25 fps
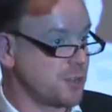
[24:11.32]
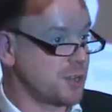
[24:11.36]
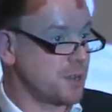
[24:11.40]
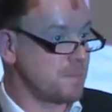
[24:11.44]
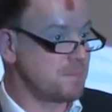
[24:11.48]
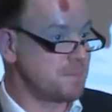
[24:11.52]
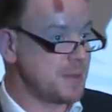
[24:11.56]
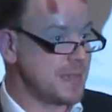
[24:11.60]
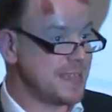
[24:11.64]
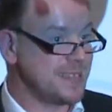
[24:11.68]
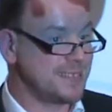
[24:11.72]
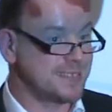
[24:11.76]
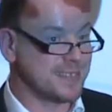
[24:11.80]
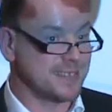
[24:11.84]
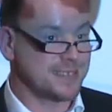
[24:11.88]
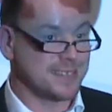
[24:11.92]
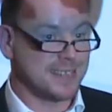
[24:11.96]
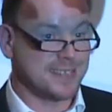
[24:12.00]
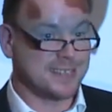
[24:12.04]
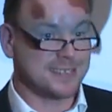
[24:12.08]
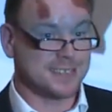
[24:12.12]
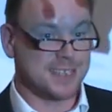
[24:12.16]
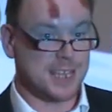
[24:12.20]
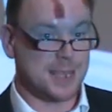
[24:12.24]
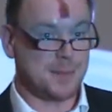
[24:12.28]
that
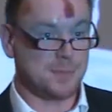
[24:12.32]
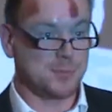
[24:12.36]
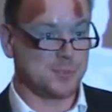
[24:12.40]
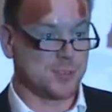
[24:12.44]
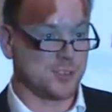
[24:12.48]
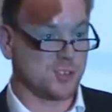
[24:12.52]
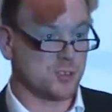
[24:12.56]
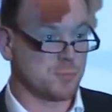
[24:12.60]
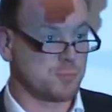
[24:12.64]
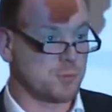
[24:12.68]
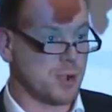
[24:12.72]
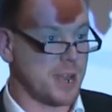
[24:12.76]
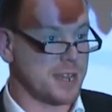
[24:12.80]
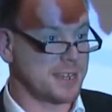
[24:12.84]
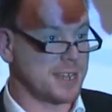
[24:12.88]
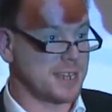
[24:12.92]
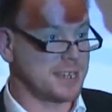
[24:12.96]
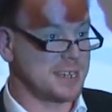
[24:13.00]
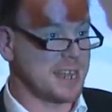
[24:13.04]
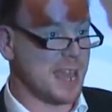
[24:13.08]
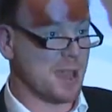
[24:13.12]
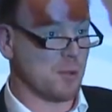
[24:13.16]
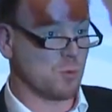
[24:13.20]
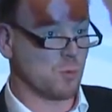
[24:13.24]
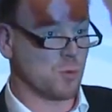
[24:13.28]
obesity seems to spread
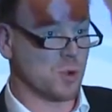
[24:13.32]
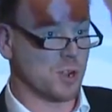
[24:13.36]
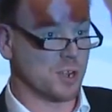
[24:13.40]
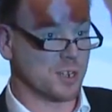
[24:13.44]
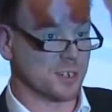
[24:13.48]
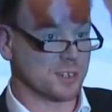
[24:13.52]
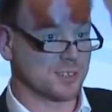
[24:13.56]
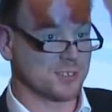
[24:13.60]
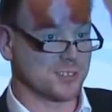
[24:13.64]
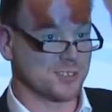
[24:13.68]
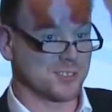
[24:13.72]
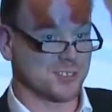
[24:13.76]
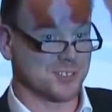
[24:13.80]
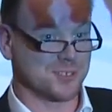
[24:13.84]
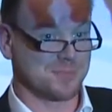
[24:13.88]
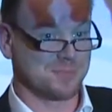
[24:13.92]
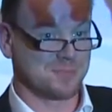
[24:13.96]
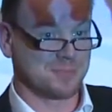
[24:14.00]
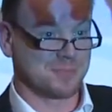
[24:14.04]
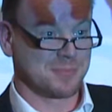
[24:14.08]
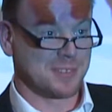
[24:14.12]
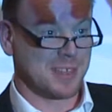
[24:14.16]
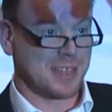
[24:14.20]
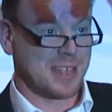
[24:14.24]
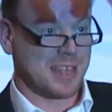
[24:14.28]
in networks.
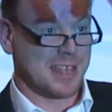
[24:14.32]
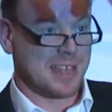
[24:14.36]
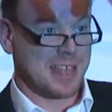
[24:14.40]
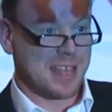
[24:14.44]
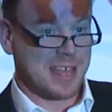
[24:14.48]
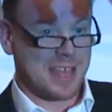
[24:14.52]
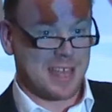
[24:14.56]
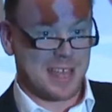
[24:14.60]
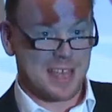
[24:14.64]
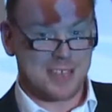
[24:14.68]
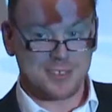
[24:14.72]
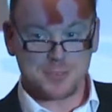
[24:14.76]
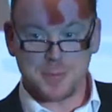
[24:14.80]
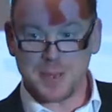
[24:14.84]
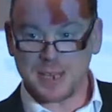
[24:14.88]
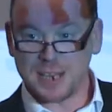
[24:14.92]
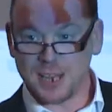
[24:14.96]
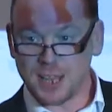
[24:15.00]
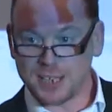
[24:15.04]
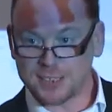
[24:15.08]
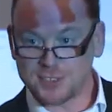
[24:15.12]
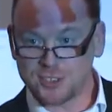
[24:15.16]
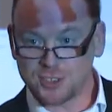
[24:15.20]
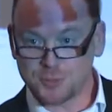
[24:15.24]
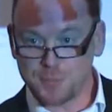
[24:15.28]
It's a bit
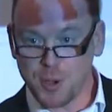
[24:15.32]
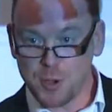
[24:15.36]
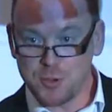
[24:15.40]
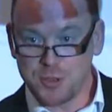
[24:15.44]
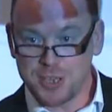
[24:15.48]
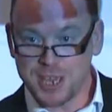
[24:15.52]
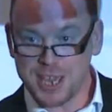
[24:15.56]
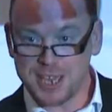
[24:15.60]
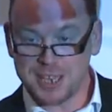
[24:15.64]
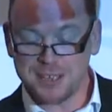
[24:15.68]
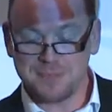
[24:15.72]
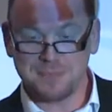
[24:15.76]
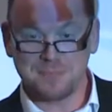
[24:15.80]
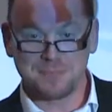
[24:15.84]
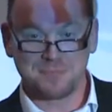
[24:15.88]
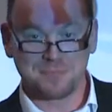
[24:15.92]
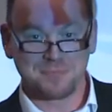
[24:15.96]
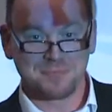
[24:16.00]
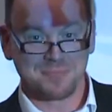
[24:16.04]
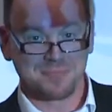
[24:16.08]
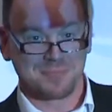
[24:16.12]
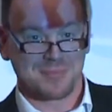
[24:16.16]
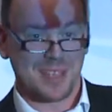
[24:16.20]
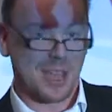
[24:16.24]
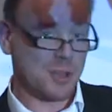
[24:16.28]
like smoking
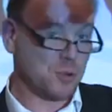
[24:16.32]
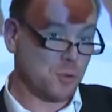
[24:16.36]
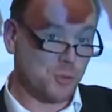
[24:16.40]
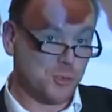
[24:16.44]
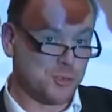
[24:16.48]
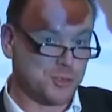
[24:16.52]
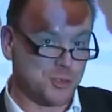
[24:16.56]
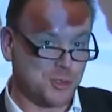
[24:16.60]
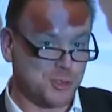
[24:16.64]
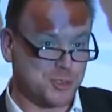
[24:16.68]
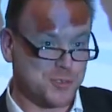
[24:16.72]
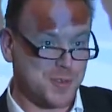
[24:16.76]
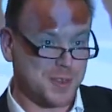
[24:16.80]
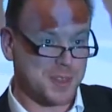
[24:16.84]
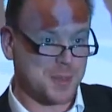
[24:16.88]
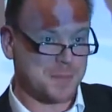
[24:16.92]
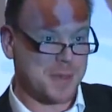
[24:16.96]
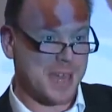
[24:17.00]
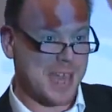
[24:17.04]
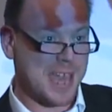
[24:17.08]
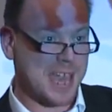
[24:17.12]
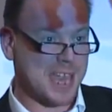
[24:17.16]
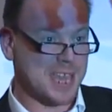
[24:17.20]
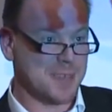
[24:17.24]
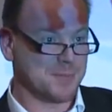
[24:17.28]
and all sorts of other
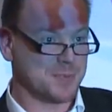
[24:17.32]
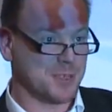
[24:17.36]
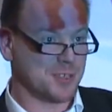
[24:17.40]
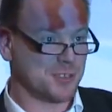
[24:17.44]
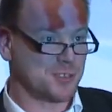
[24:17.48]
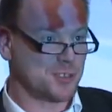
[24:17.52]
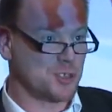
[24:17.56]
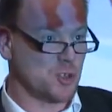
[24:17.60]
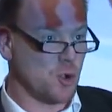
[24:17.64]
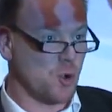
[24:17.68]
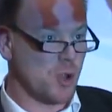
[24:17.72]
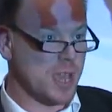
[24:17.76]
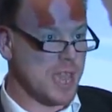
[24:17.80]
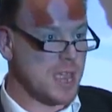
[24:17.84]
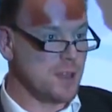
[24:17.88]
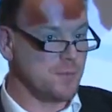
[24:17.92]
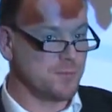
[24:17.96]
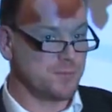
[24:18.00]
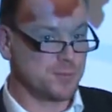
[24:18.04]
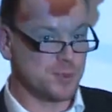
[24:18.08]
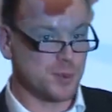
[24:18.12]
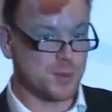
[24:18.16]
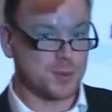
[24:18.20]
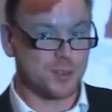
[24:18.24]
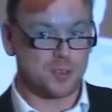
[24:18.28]
behaviours. You're
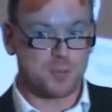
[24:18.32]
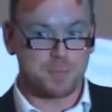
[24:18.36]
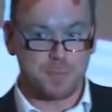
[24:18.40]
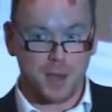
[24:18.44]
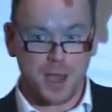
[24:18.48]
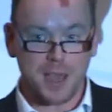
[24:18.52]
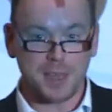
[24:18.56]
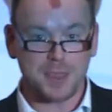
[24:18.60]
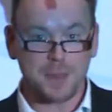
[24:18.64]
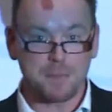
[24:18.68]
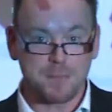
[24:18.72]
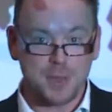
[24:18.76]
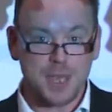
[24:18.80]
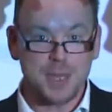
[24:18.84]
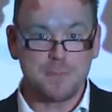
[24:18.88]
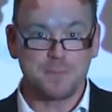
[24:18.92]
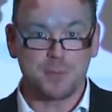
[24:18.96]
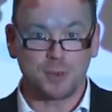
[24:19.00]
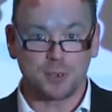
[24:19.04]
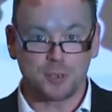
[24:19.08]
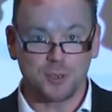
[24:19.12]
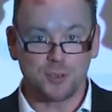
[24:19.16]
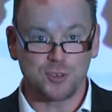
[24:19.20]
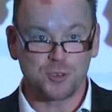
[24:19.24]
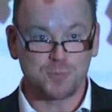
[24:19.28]
influenced by the
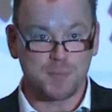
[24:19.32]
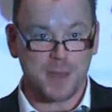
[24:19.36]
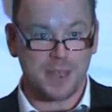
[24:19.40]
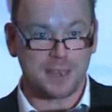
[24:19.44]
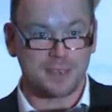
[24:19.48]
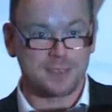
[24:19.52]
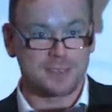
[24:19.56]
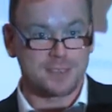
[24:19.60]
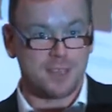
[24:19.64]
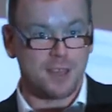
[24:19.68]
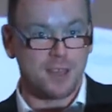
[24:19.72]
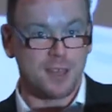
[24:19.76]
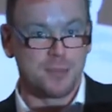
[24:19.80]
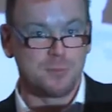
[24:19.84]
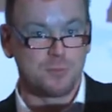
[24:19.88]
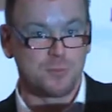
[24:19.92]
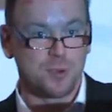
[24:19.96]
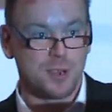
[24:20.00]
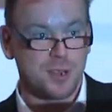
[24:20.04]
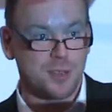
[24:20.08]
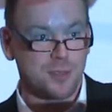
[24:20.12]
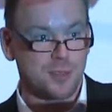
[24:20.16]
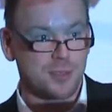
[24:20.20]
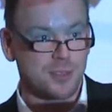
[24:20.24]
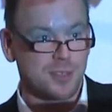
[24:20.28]
people you spend time
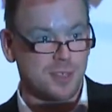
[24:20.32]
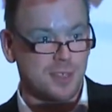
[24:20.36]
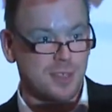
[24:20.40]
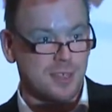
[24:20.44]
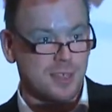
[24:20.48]
with.